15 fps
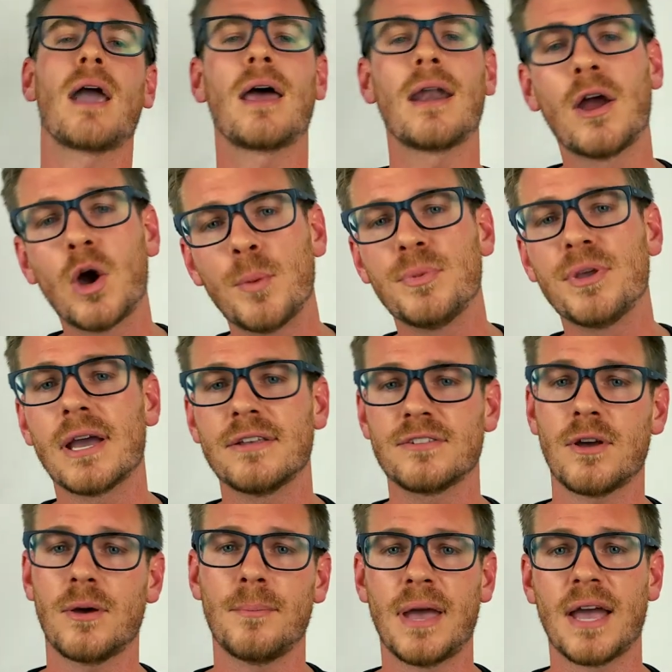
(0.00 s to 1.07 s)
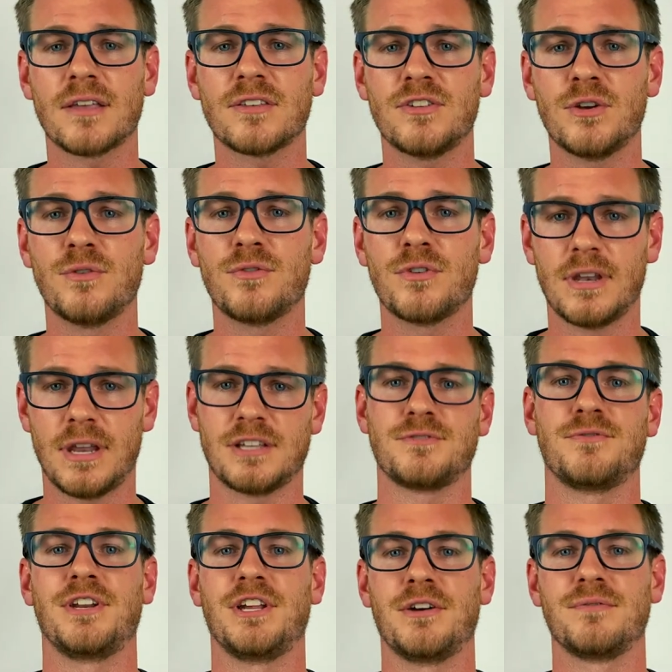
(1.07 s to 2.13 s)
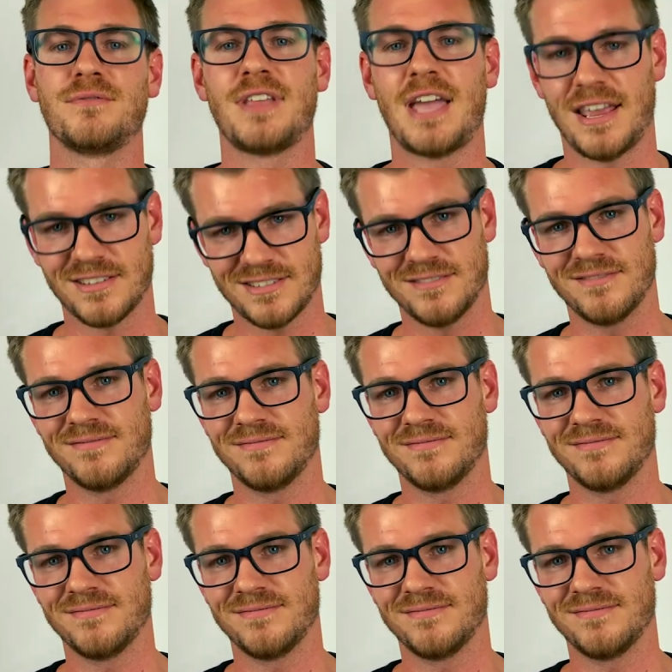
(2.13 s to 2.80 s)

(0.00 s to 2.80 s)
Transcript: and I hope you guys come back soon for the next video. Thanks.